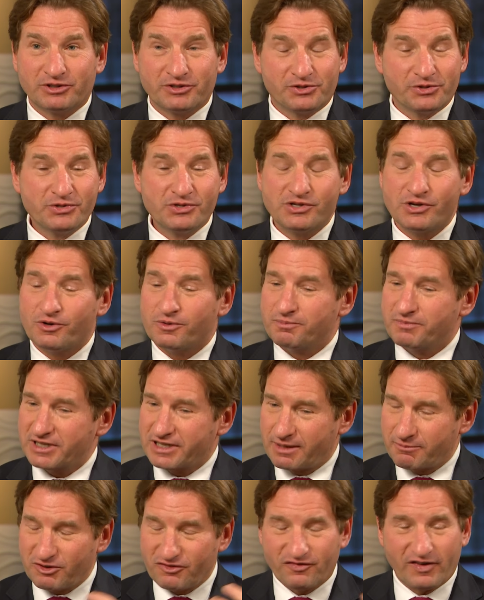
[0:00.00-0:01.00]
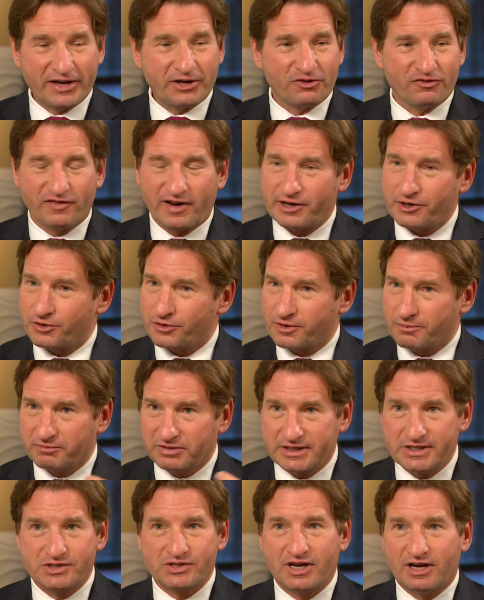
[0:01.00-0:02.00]
to do so. Become a firefighter, a
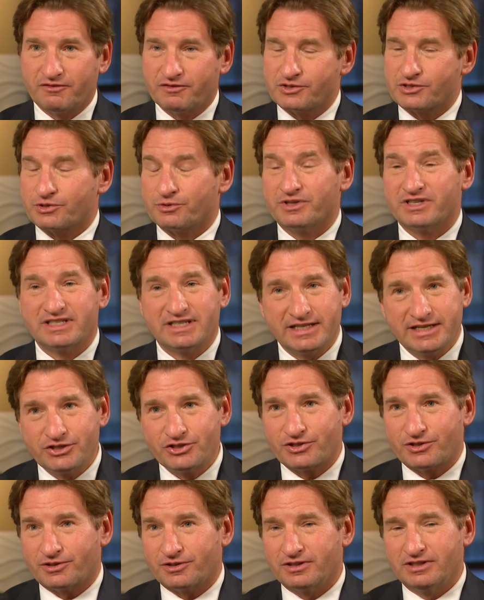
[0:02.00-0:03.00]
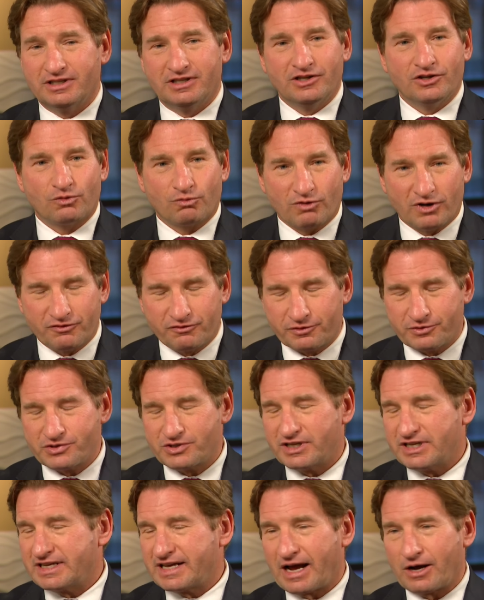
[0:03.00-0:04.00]
police officer, a teacher, run for
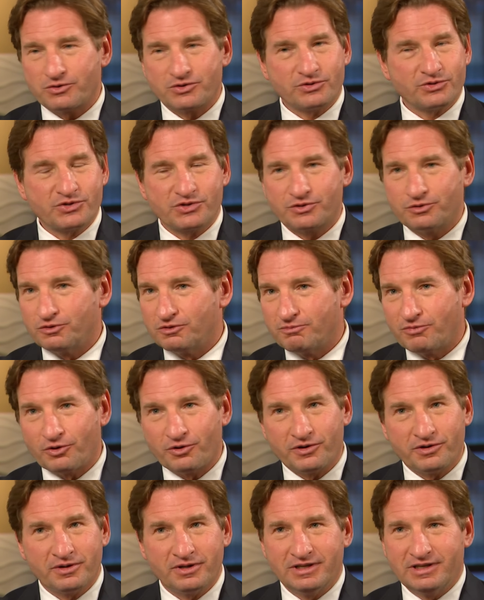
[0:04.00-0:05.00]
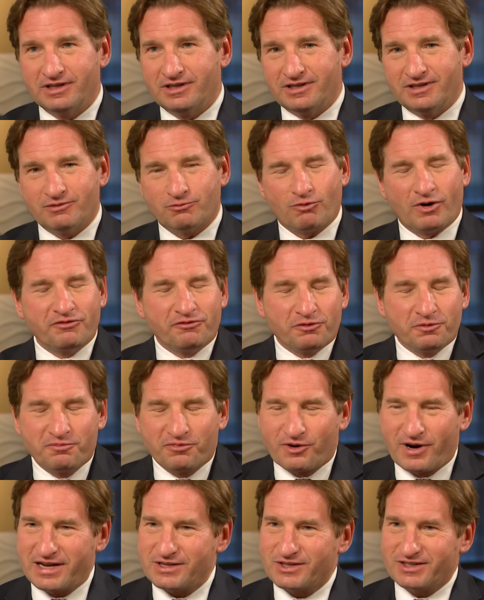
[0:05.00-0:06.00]
city council, school board, run for
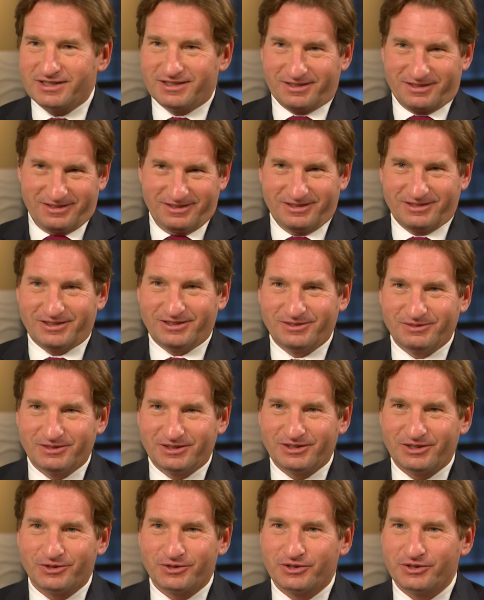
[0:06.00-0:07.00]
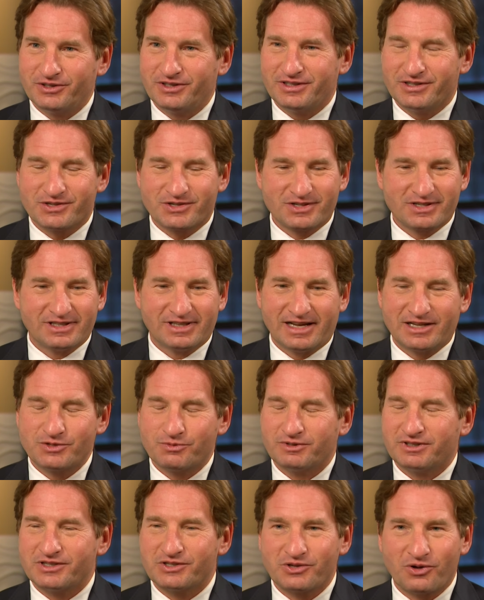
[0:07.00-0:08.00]
president. You know, goodness,
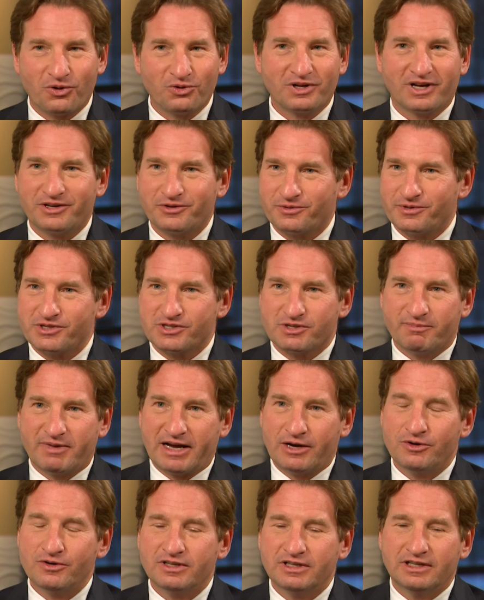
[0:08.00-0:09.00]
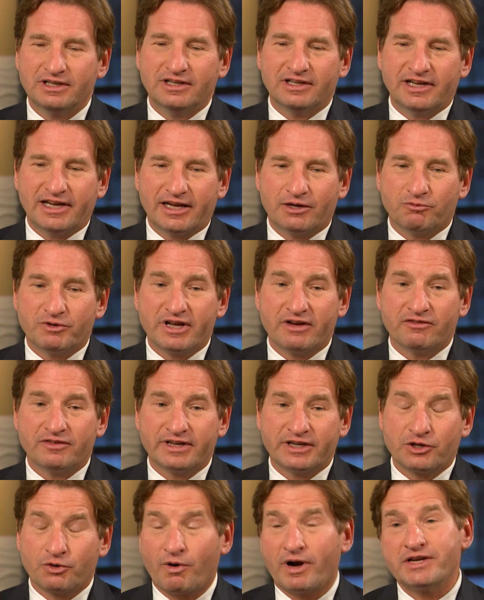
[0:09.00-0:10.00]
that's what this whole country is about. And we have
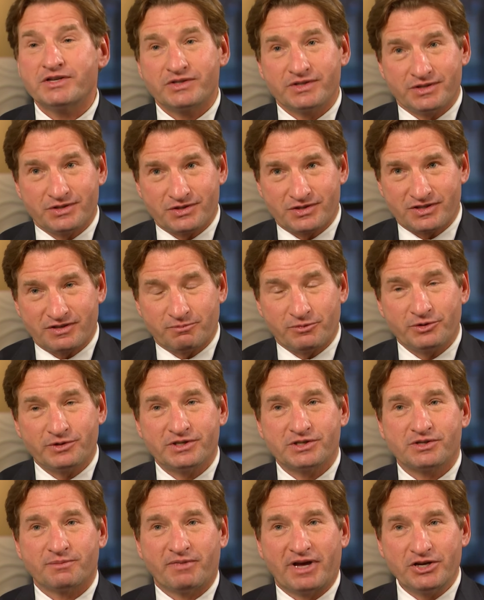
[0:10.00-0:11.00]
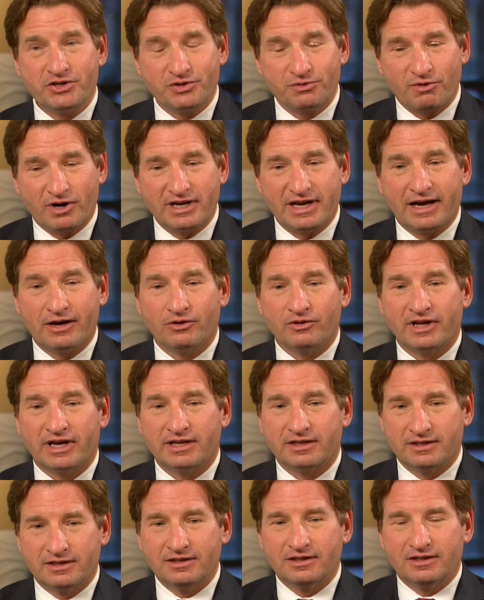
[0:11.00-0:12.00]
a crisis of participation right now
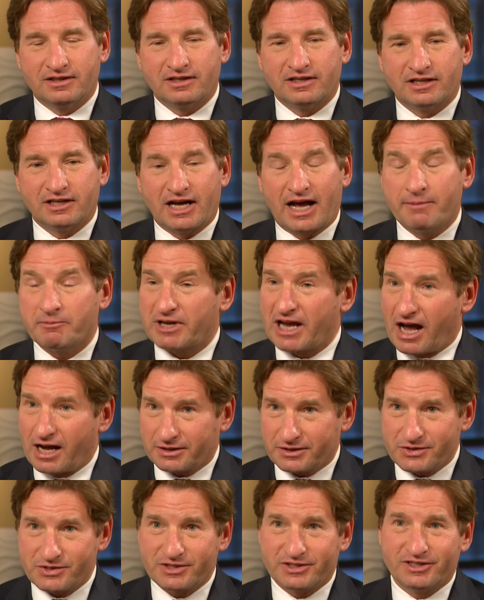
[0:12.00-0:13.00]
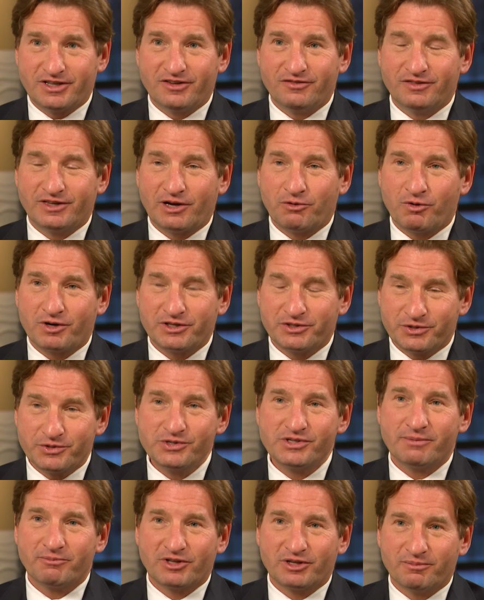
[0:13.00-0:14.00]
that uh, I'm cognizant of and I want to do
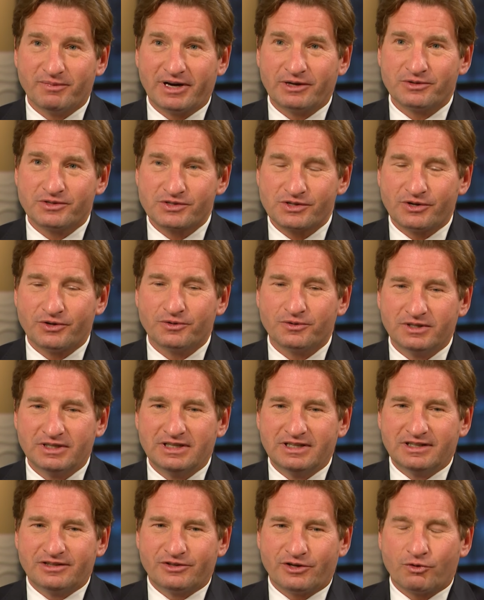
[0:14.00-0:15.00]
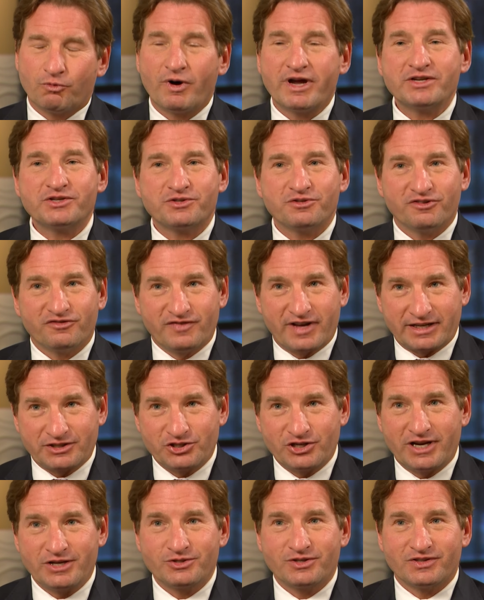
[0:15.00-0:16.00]
something about. So there are ways to affect
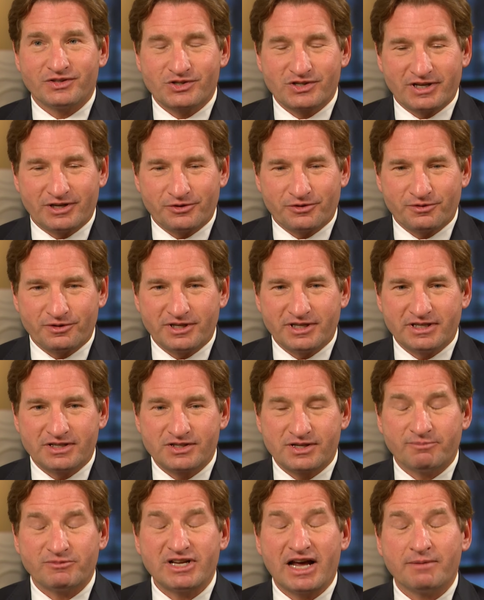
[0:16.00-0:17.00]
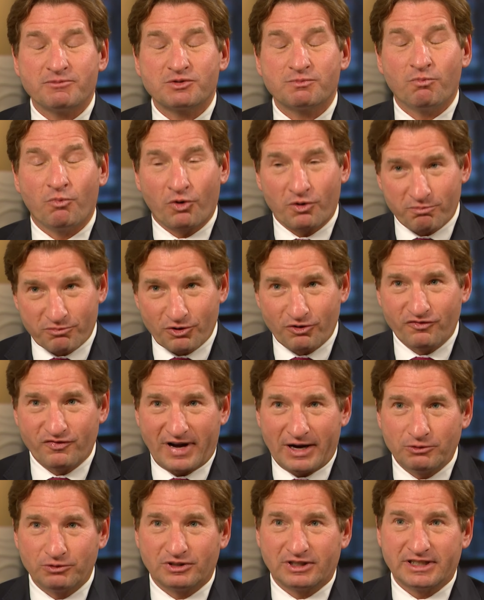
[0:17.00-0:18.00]
change in this country, sometimes more
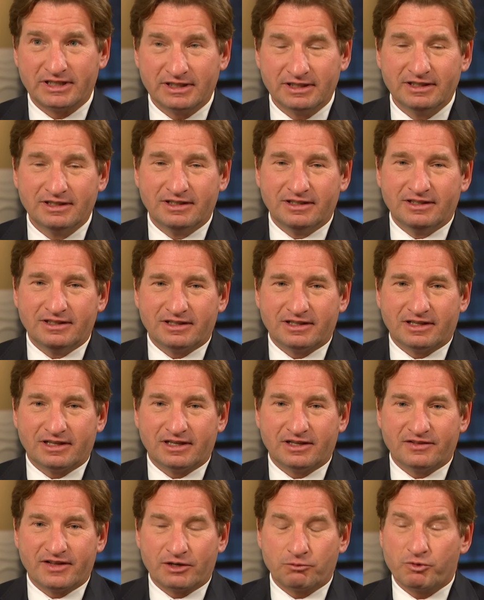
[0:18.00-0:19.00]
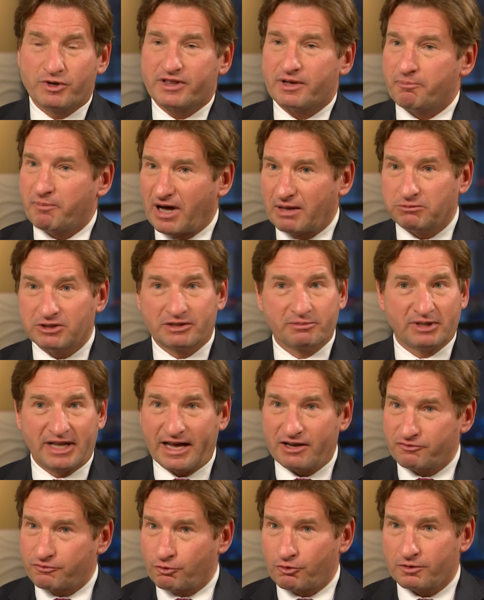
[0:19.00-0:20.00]
profoundly uh, than with a public
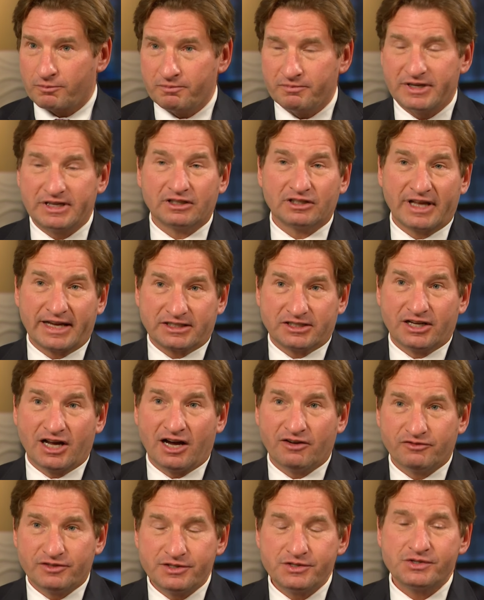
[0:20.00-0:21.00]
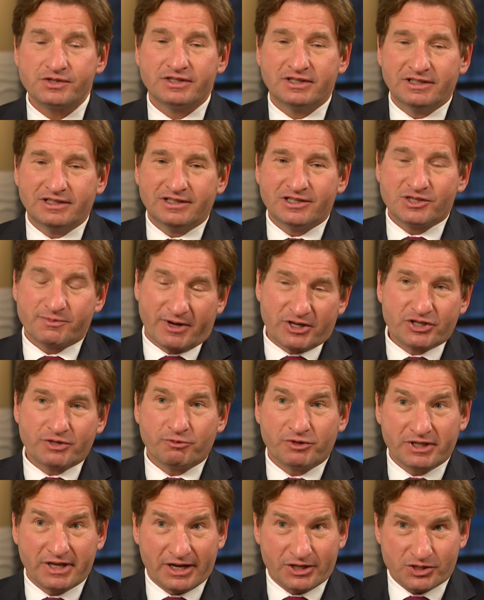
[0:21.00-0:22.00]
platform in elected office, especially
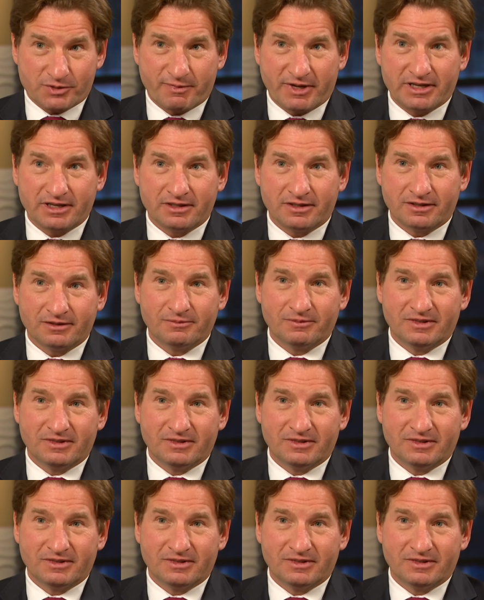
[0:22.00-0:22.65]
when you got to spend